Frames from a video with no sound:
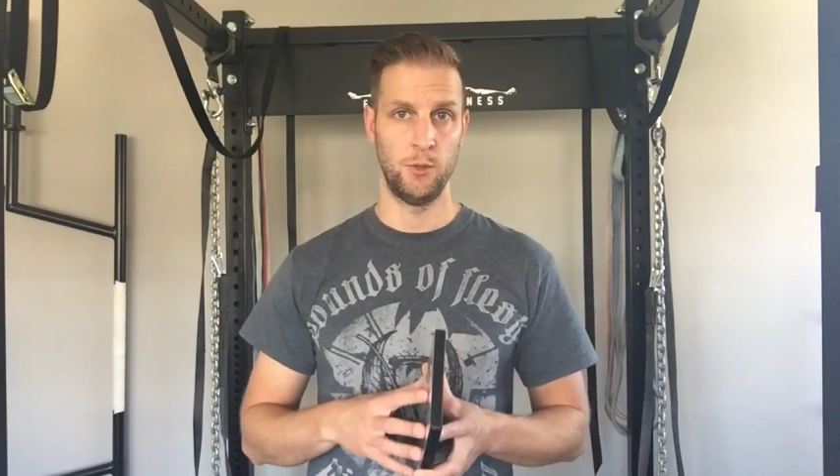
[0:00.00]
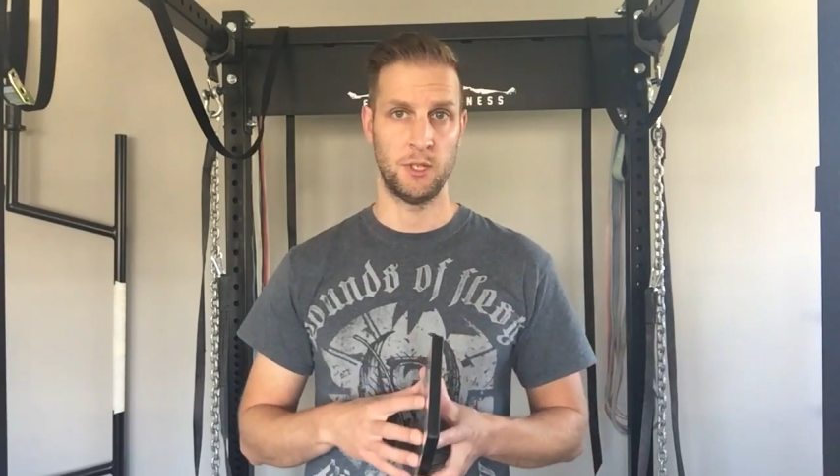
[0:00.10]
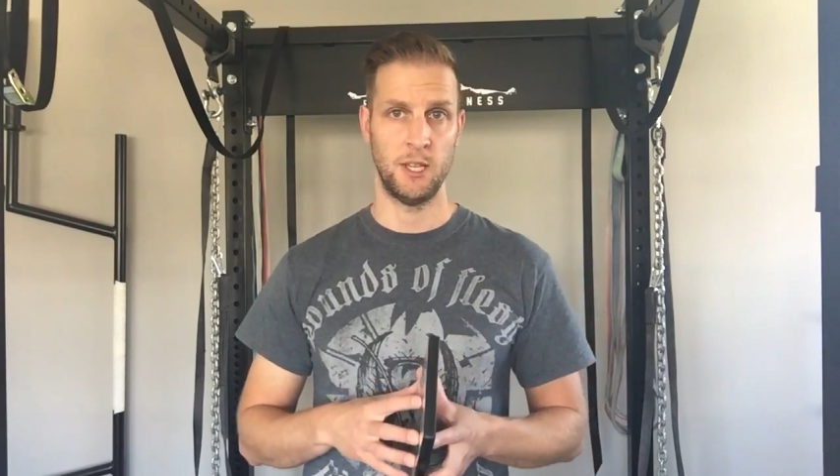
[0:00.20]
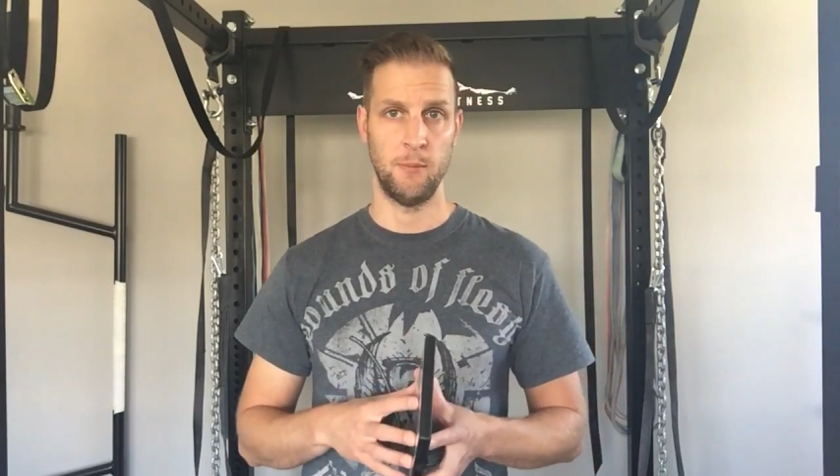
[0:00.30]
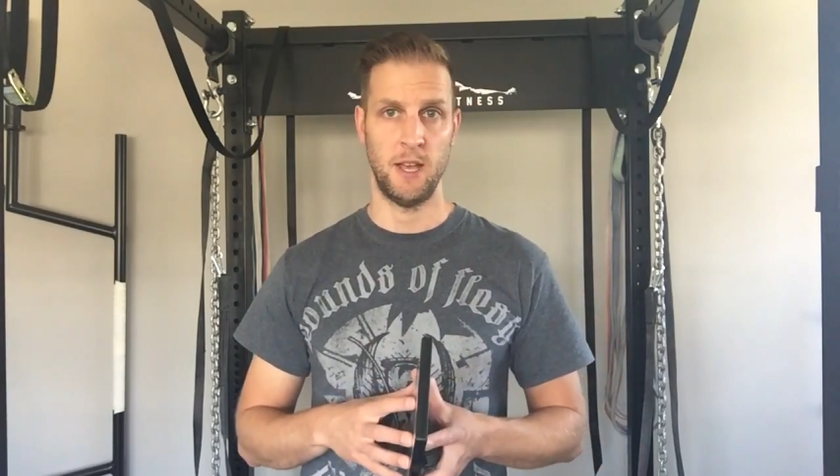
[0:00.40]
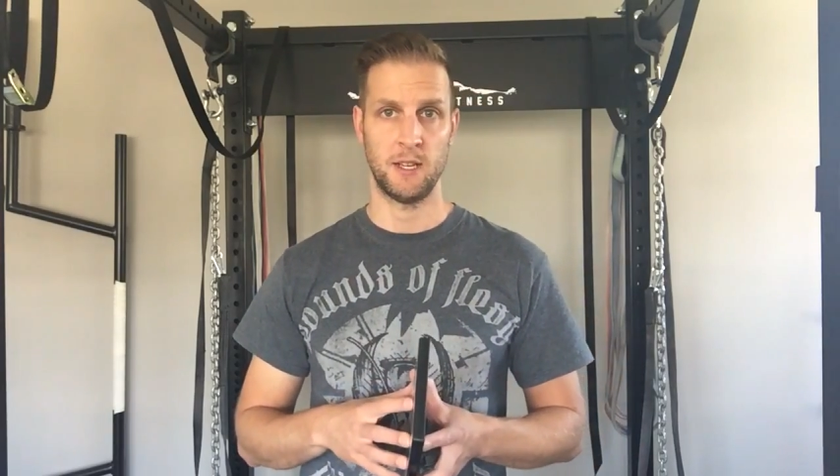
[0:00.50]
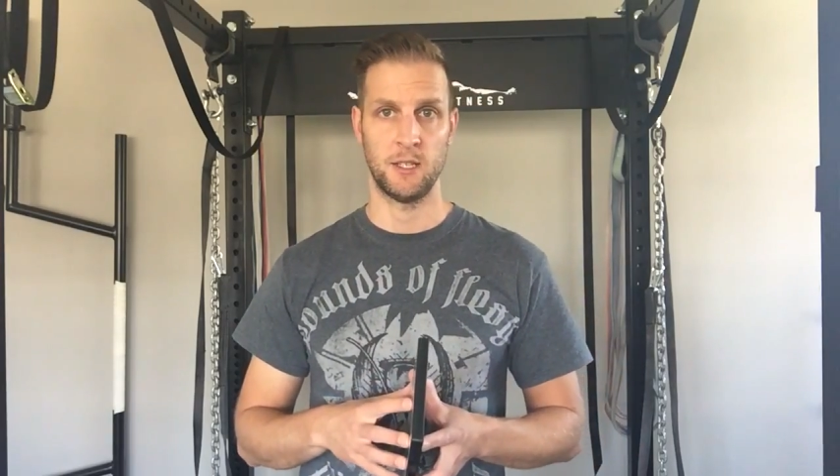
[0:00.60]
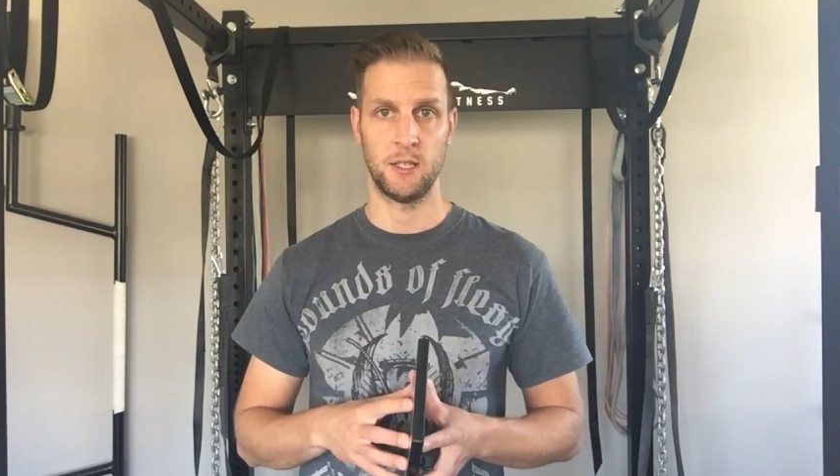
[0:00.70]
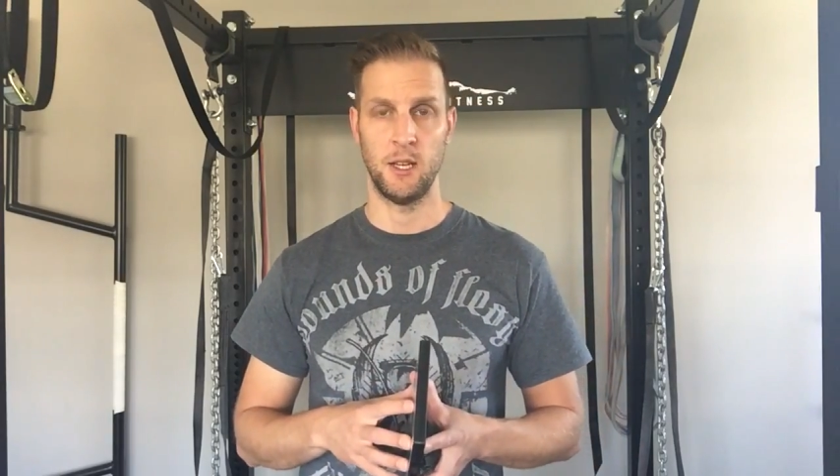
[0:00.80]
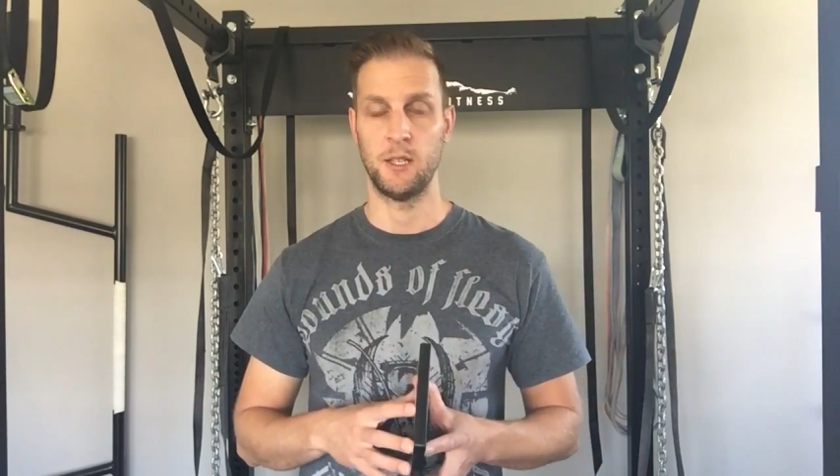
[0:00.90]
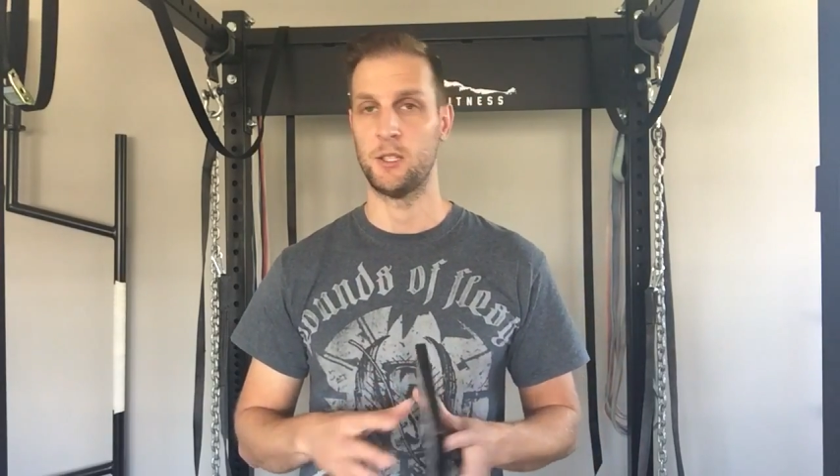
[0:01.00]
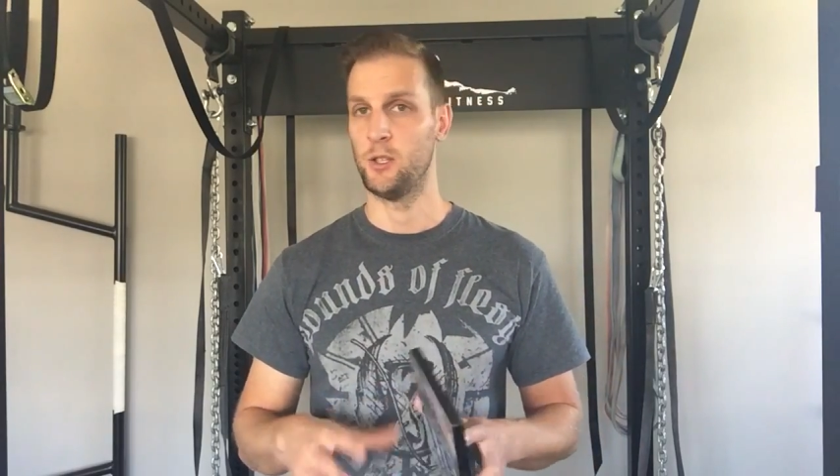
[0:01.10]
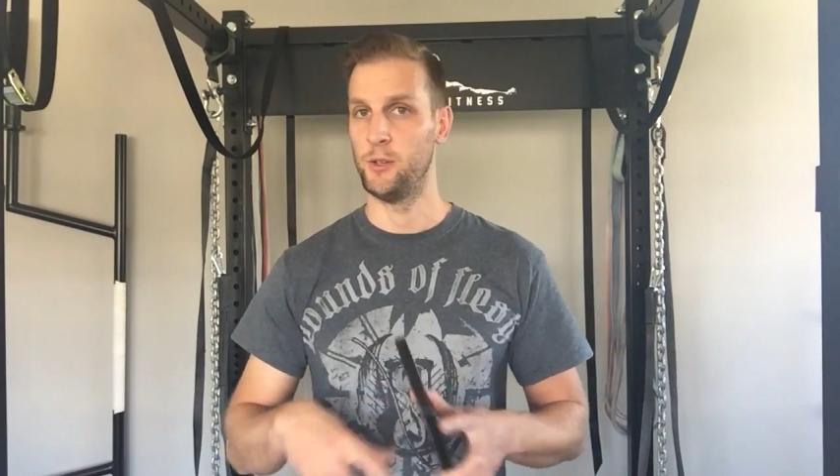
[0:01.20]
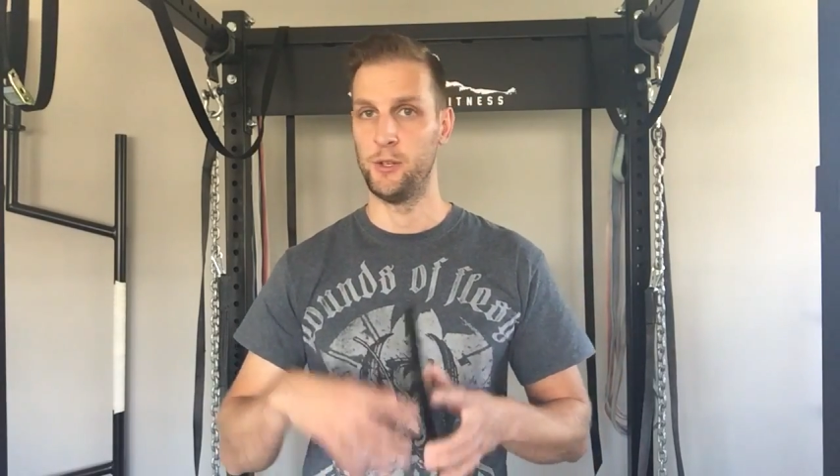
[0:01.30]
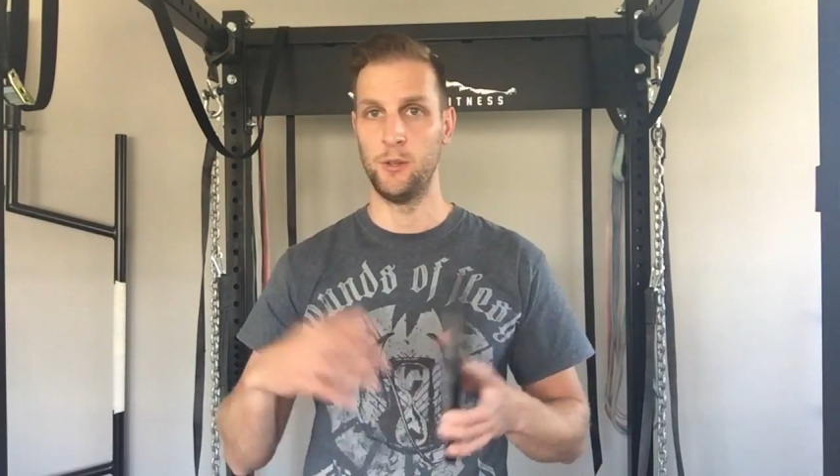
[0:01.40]
the same exercises,
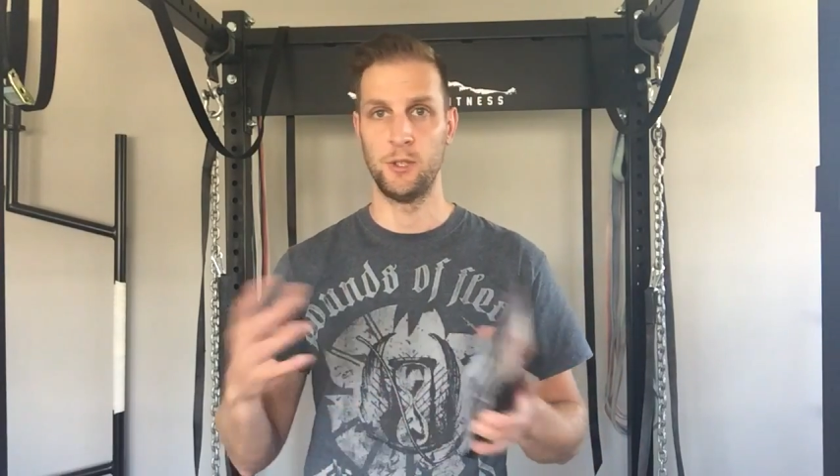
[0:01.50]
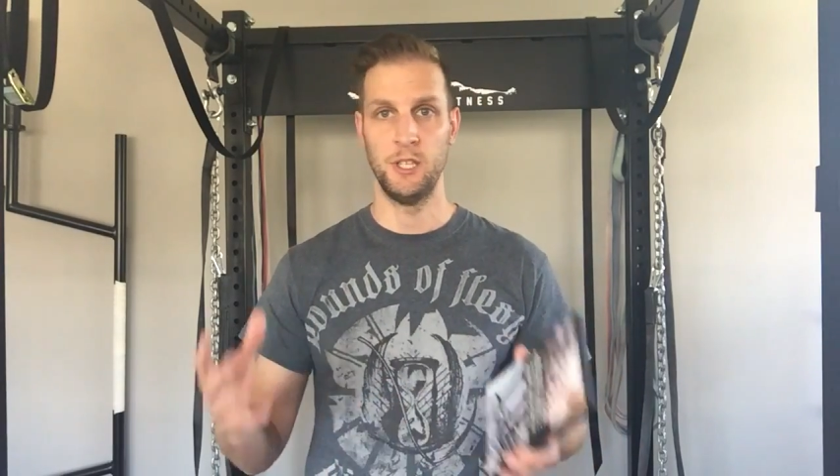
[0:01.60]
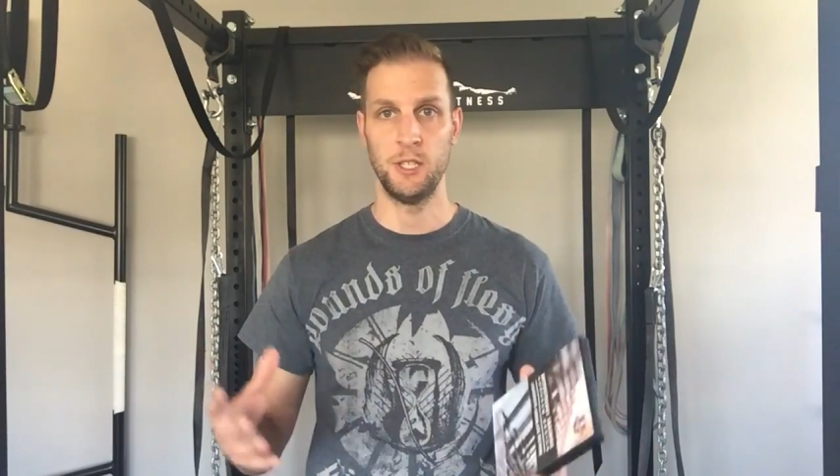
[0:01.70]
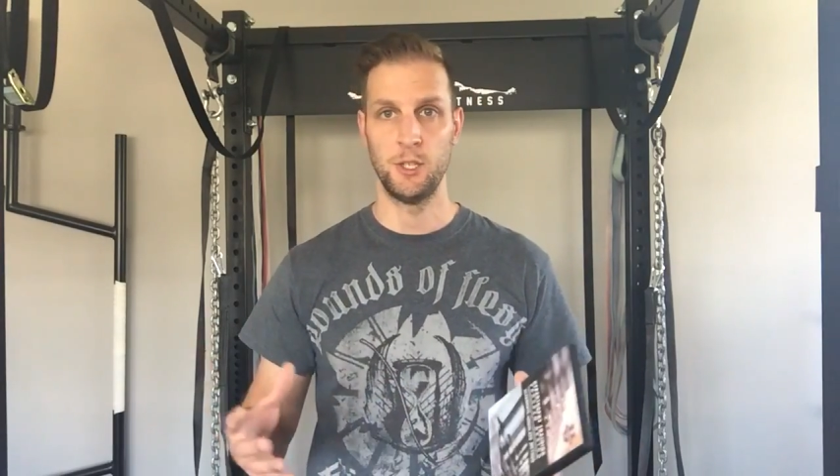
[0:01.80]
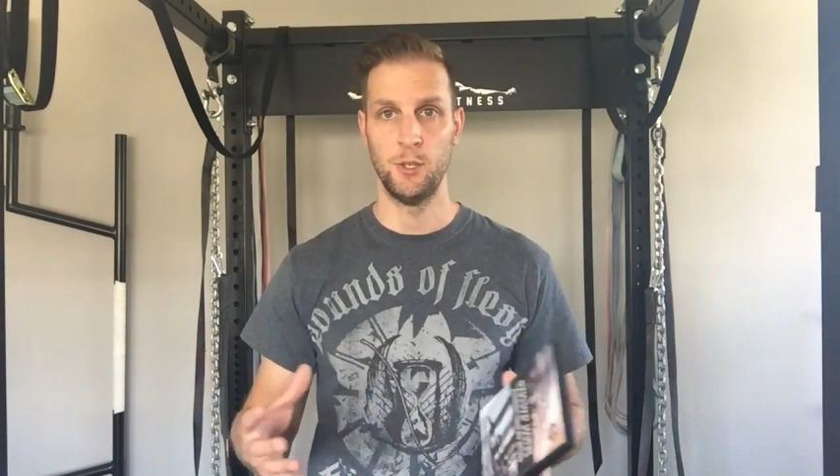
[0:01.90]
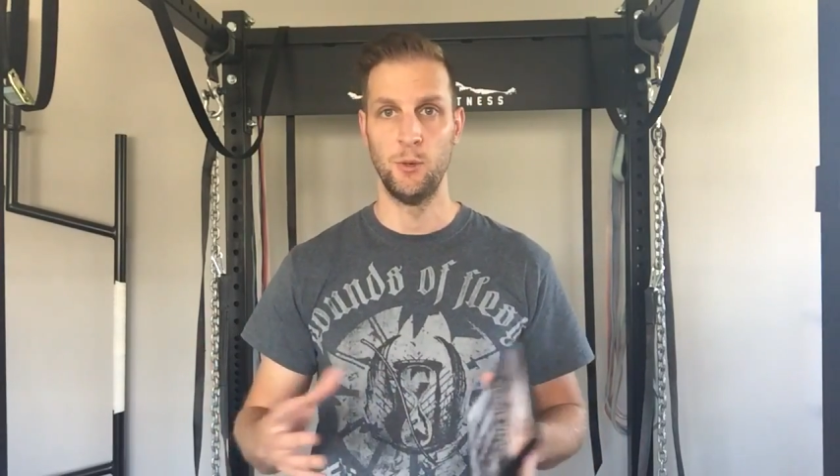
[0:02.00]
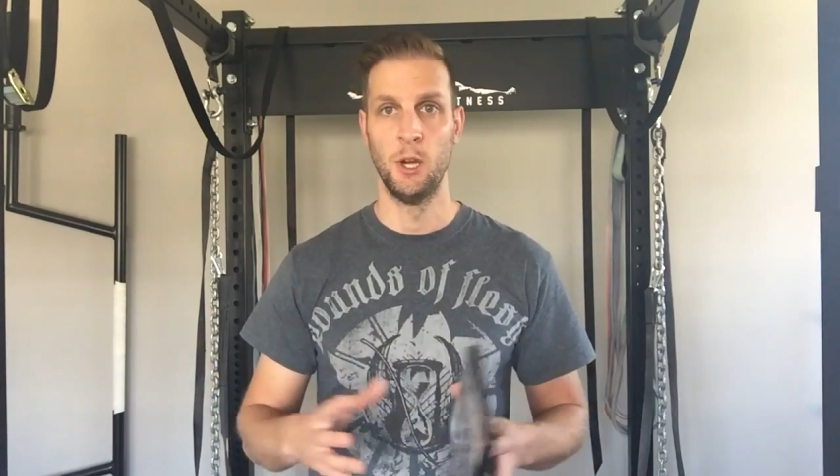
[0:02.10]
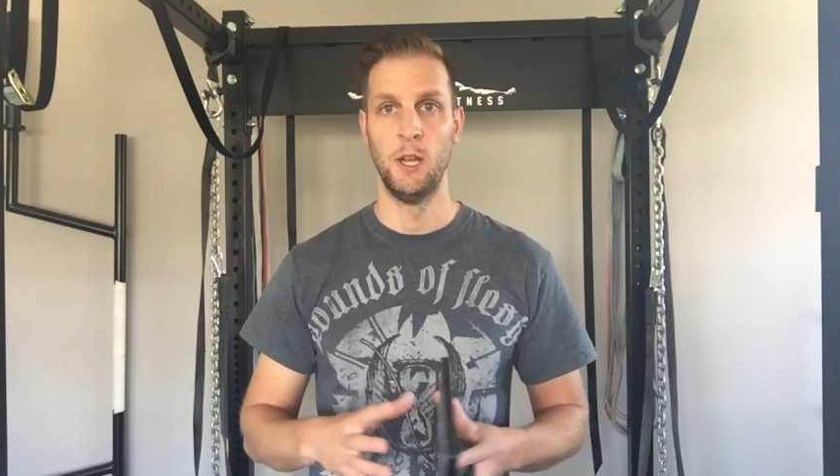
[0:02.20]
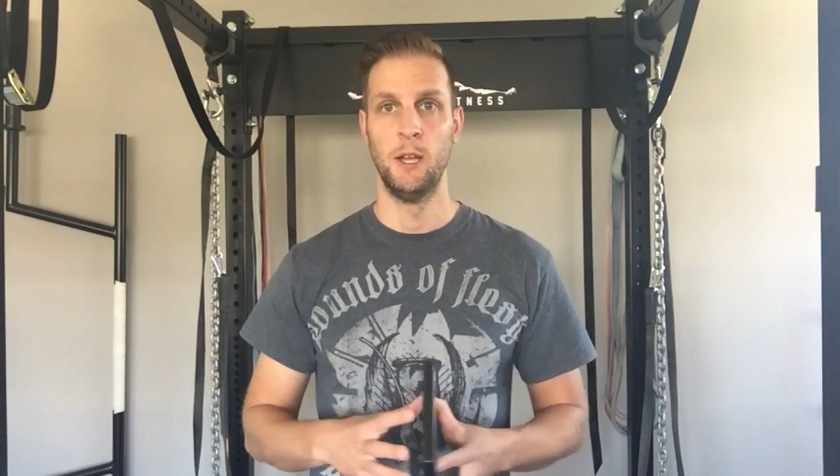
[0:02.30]
so you don't need to